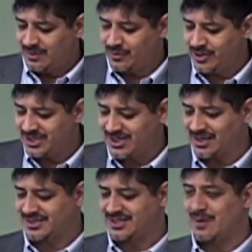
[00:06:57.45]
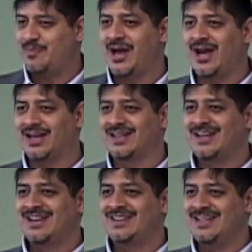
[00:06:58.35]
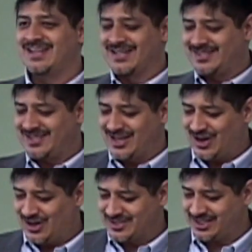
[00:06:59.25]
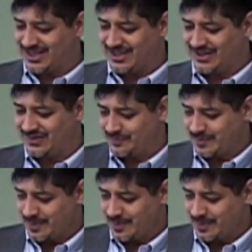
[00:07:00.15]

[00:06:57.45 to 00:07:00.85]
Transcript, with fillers: but when you take a step back, then you can see it all together.